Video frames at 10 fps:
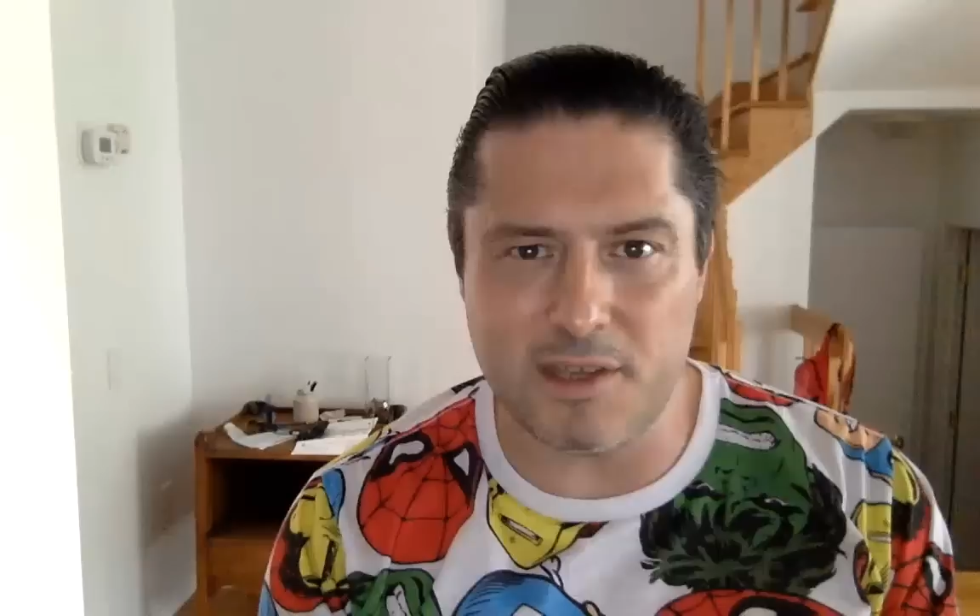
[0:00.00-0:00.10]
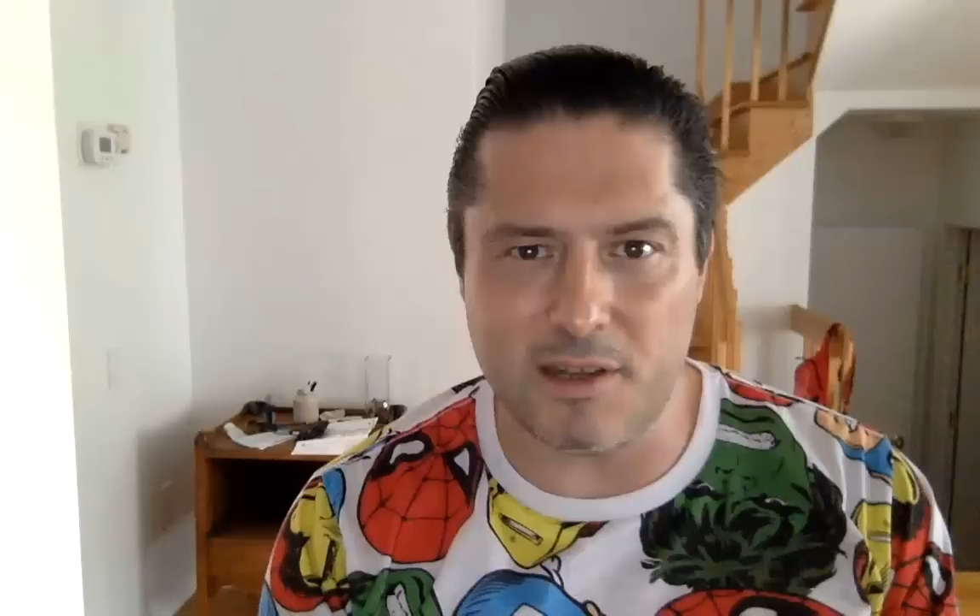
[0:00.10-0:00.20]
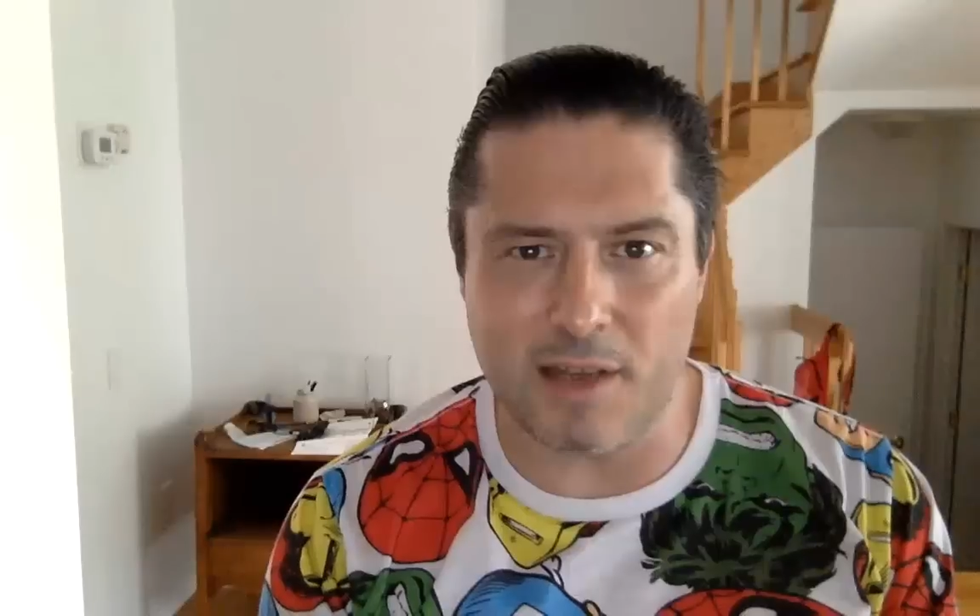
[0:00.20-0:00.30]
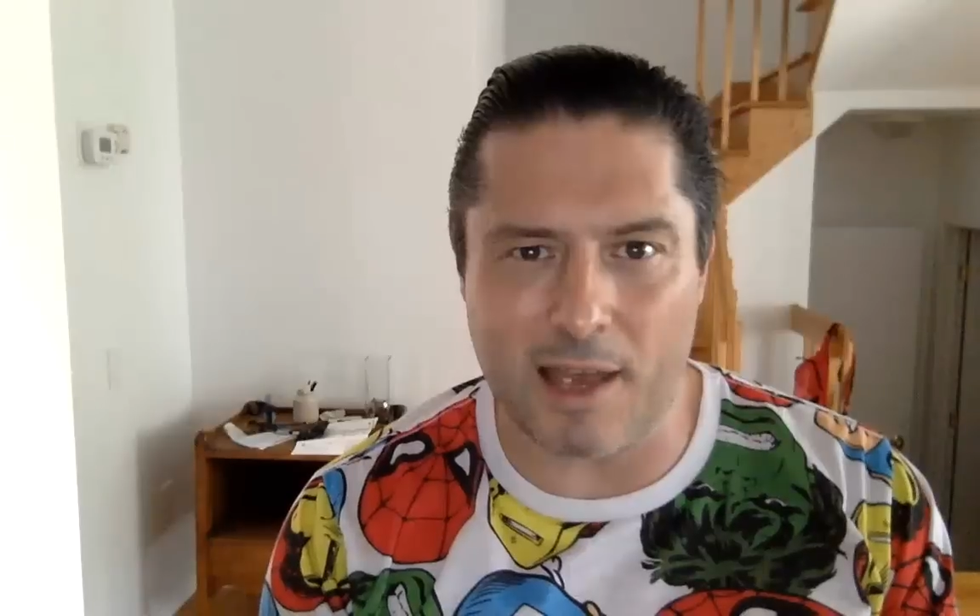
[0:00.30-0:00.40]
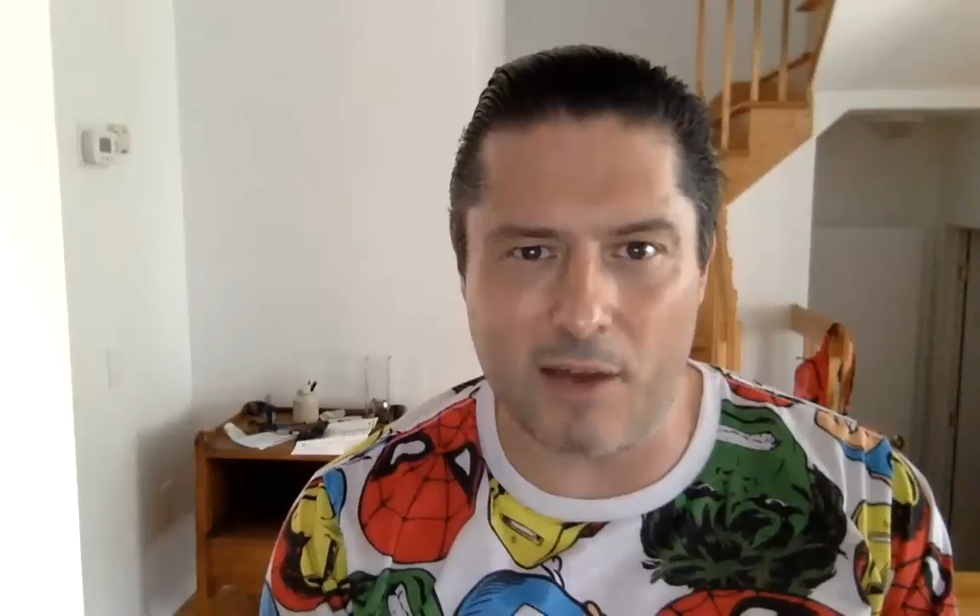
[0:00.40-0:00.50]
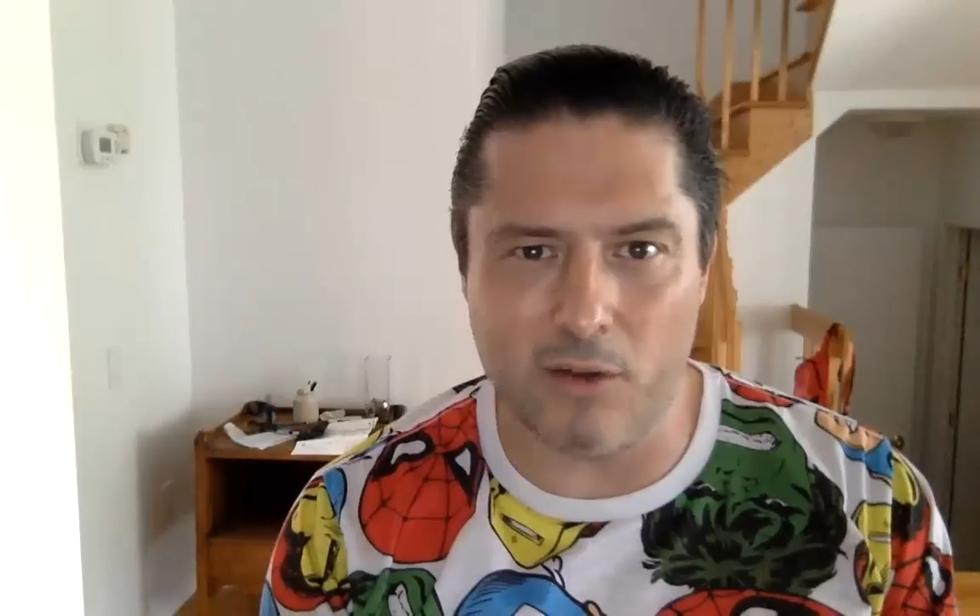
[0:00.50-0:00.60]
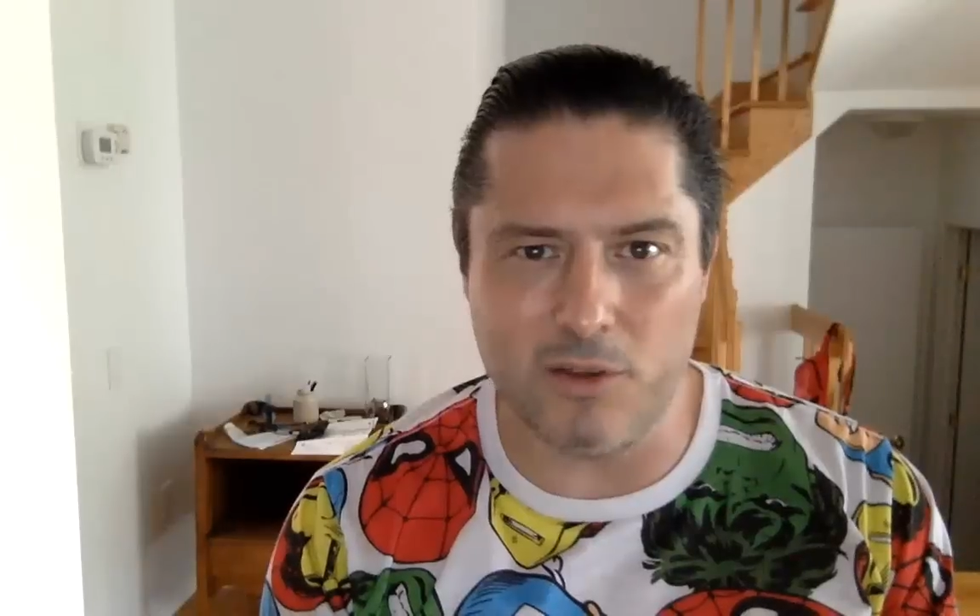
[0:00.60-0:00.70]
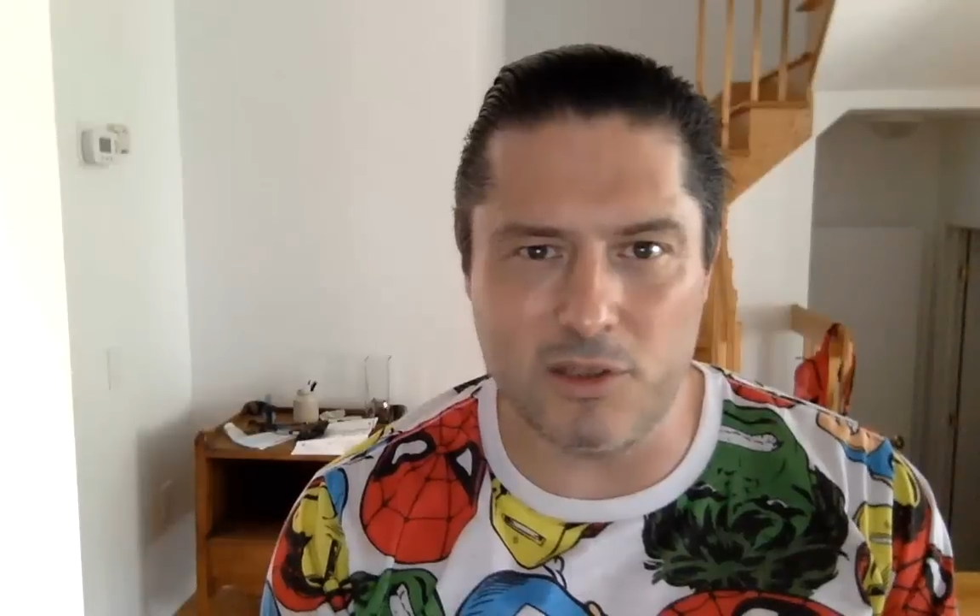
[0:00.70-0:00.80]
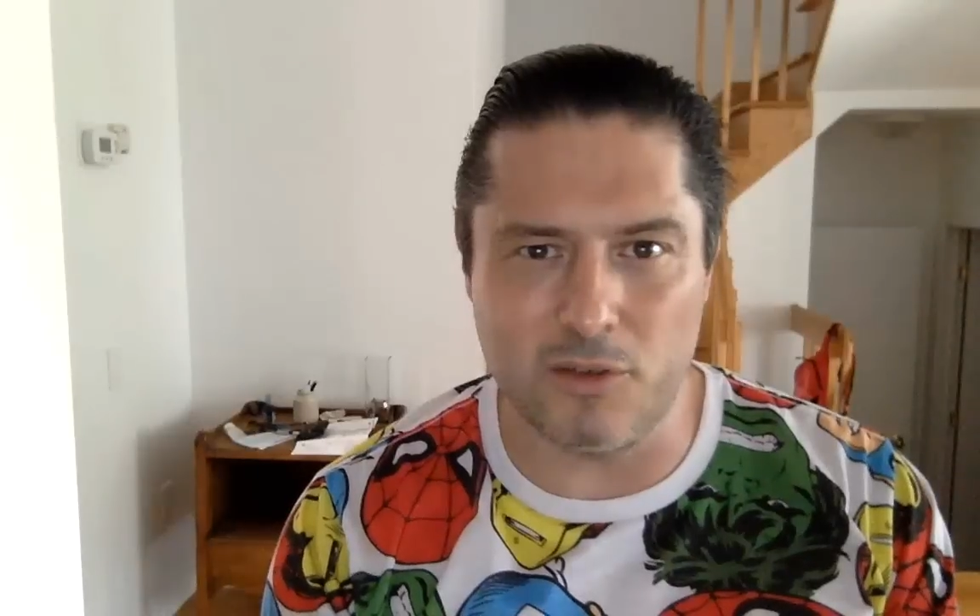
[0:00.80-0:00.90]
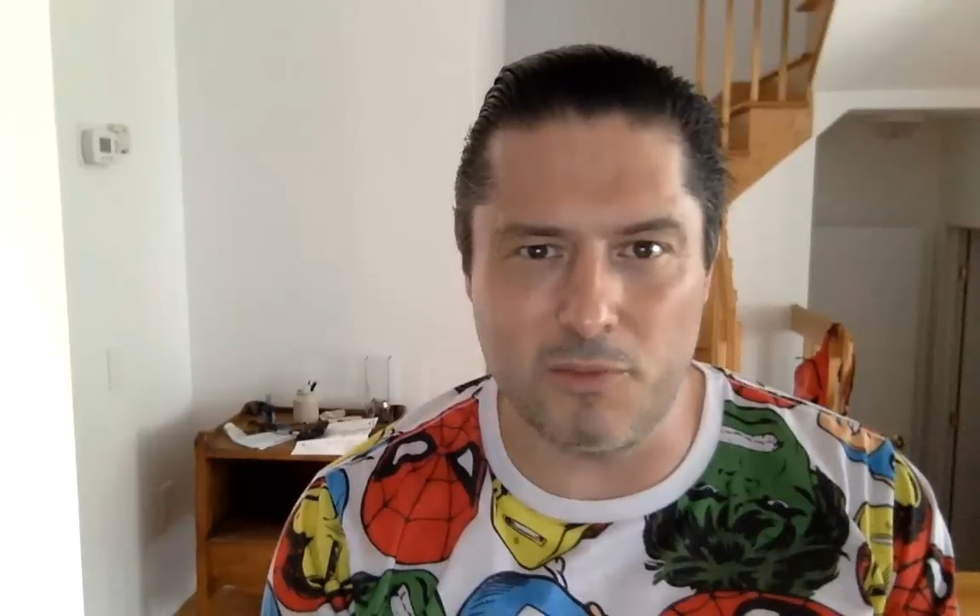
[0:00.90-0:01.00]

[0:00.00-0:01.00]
in and hang on to,